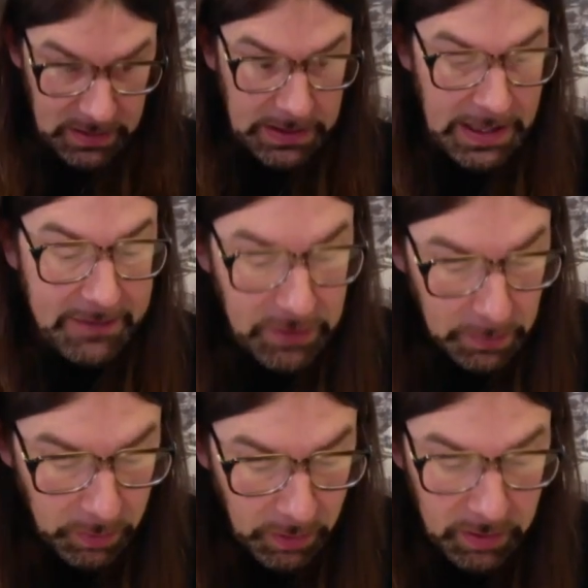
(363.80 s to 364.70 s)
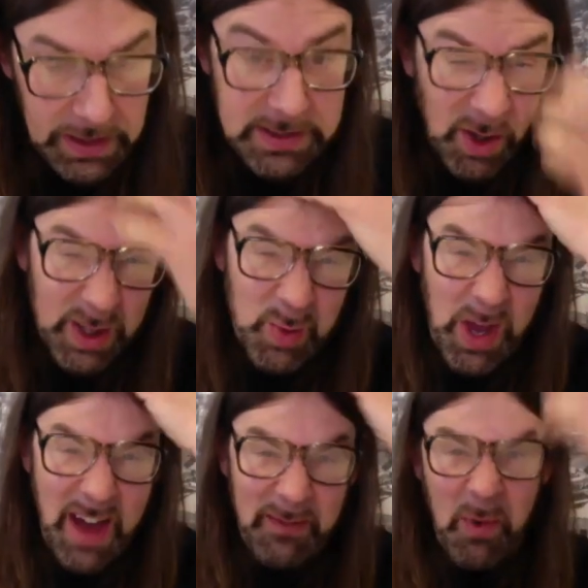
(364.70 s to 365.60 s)
inevitable as long as
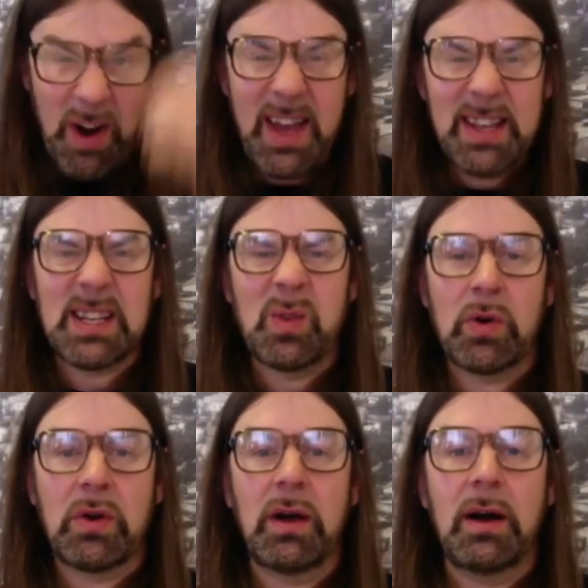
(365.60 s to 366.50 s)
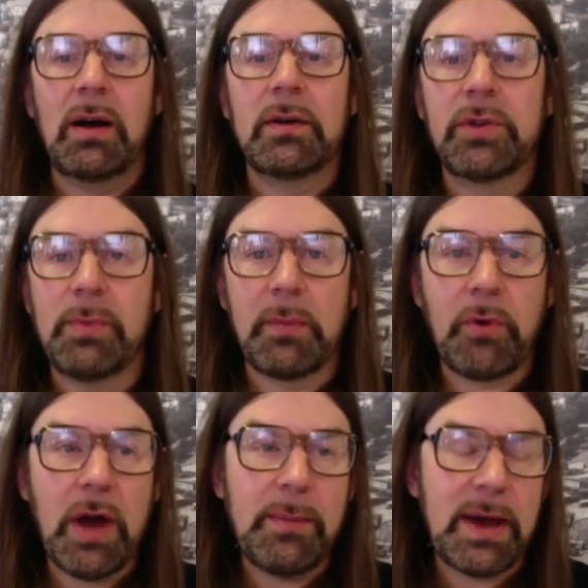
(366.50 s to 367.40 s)
we have brains. We're human
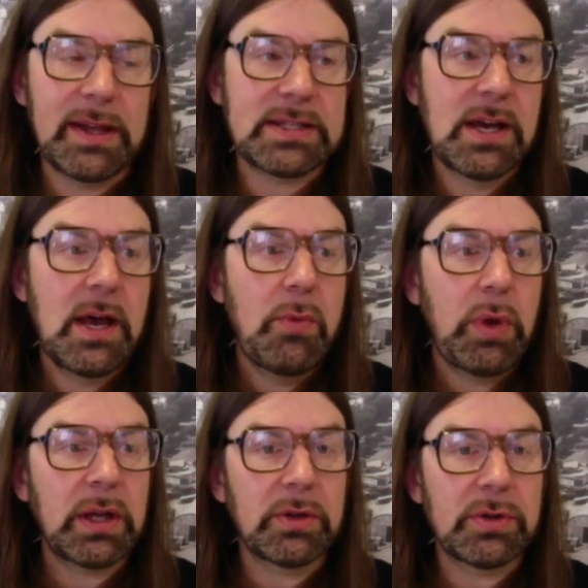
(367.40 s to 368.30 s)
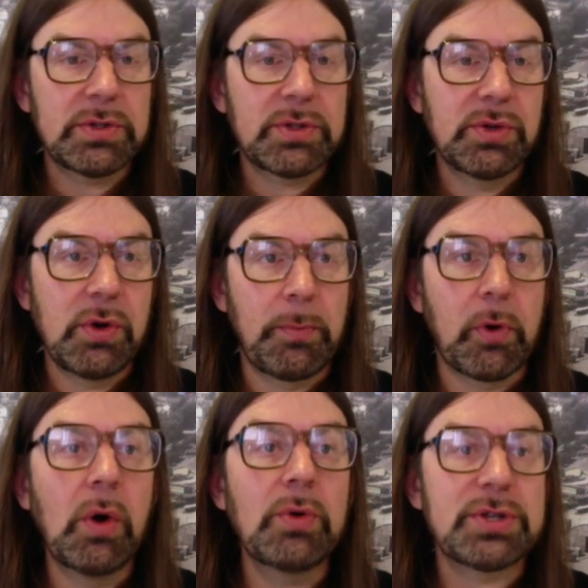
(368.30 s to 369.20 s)
primates. We can learn to
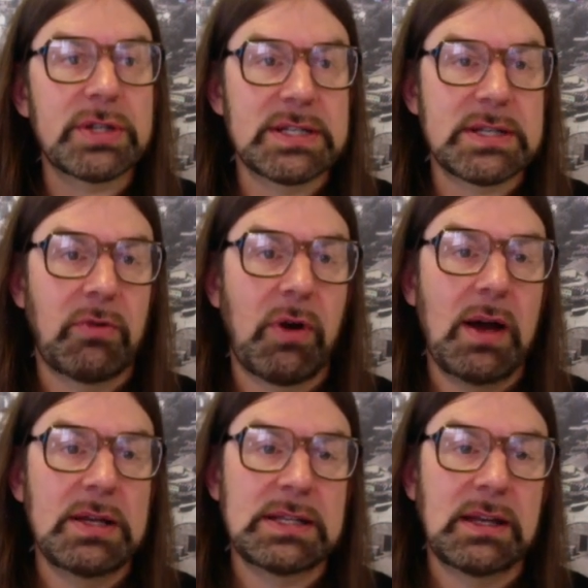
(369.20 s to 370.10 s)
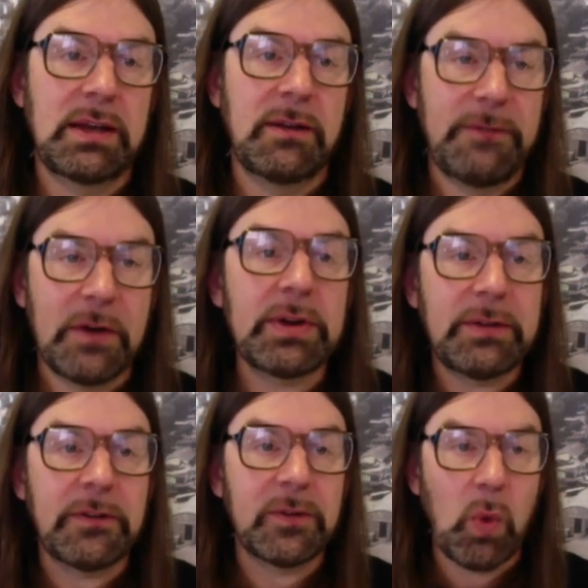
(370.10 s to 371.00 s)
approach this arising in a very
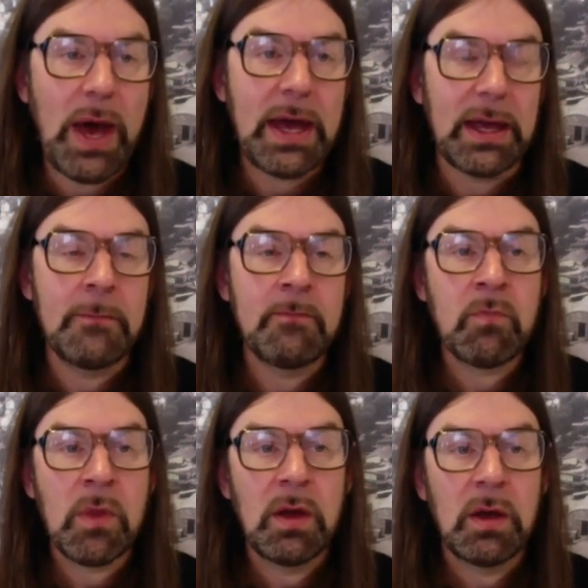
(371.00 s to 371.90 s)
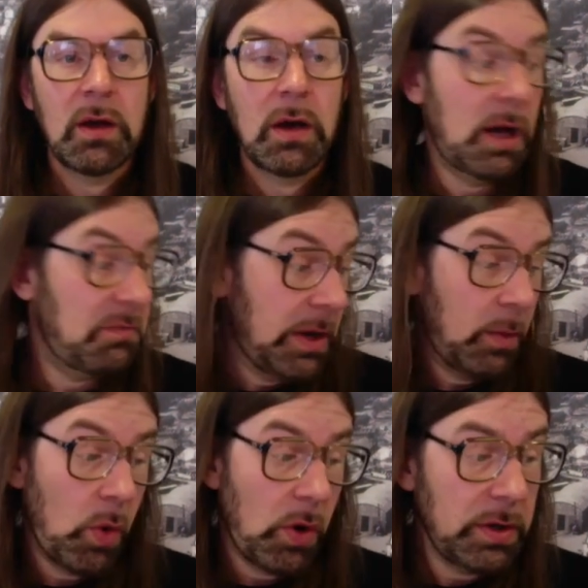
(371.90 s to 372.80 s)
different way. In
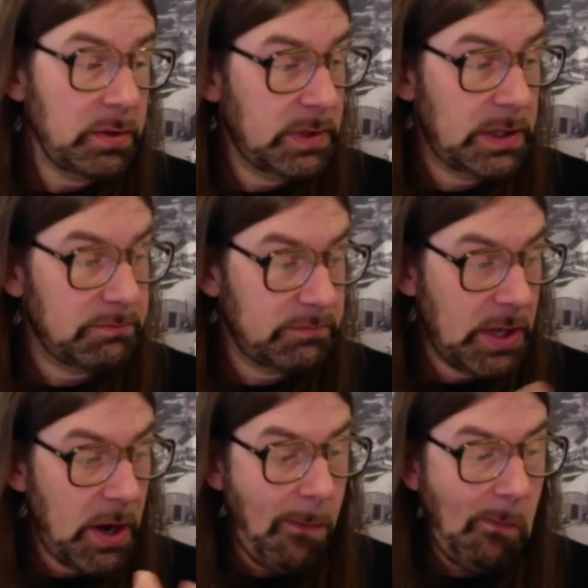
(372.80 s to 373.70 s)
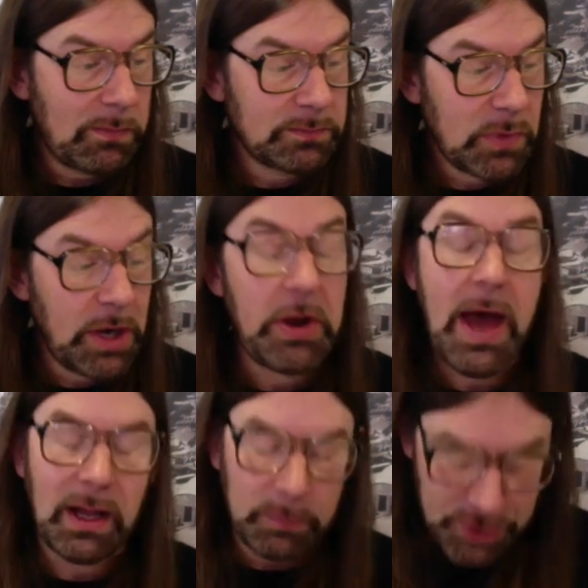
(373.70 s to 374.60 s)
a word, in an
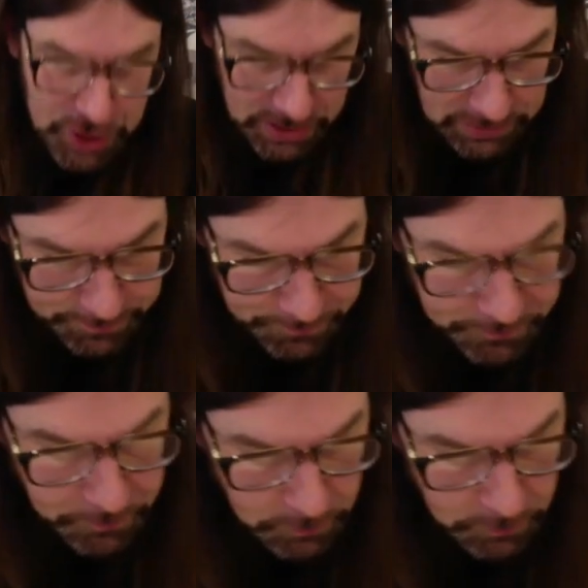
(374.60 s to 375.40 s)
almond shell,